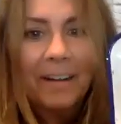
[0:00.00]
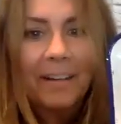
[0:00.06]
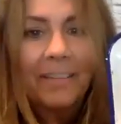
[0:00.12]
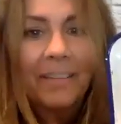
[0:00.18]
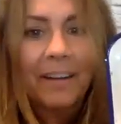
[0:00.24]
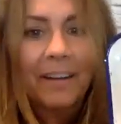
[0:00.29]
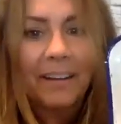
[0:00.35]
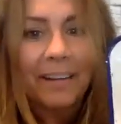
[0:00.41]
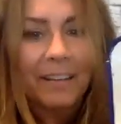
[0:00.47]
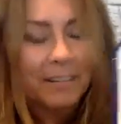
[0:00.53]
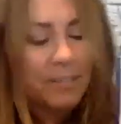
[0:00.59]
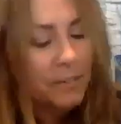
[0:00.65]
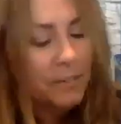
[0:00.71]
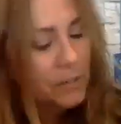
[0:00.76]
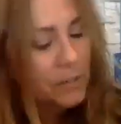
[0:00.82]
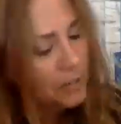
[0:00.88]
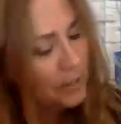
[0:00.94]
there it is,
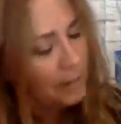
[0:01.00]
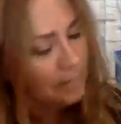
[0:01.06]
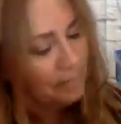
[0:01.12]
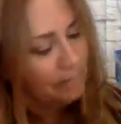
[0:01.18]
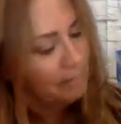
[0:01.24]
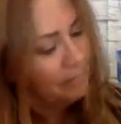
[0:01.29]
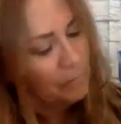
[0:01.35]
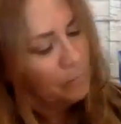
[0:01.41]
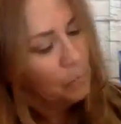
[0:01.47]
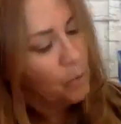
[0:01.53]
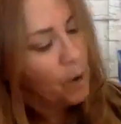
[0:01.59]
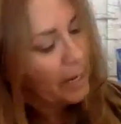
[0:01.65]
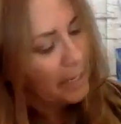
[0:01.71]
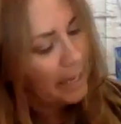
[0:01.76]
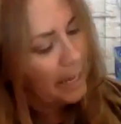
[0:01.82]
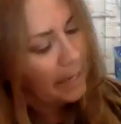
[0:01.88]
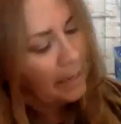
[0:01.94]
just a
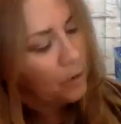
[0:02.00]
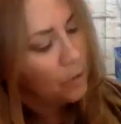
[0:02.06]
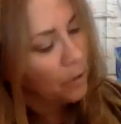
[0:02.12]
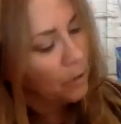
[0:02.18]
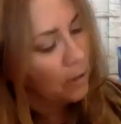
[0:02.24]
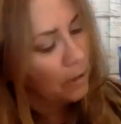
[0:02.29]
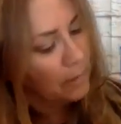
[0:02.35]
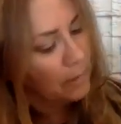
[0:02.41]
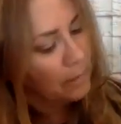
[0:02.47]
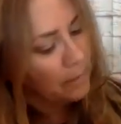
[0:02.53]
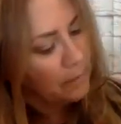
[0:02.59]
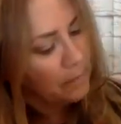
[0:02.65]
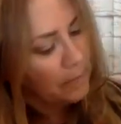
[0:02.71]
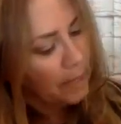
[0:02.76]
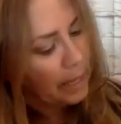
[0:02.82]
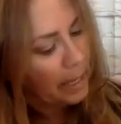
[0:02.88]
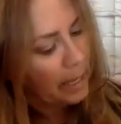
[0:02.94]
white and ochre.
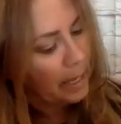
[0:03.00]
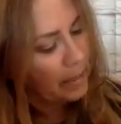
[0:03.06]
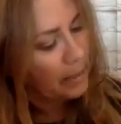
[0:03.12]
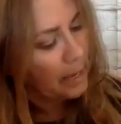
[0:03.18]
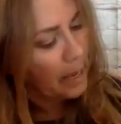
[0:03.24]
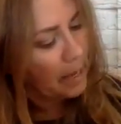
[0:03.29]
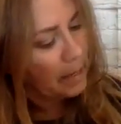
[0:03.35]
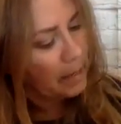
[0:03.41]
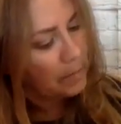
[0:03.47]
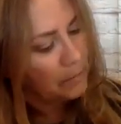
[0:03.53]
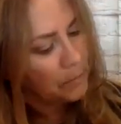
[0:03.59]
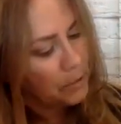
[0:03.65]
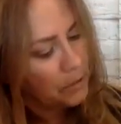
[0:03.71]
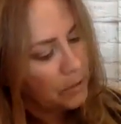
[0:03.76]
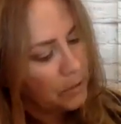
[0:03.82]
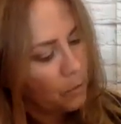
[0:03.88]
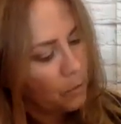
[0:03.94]
And I am just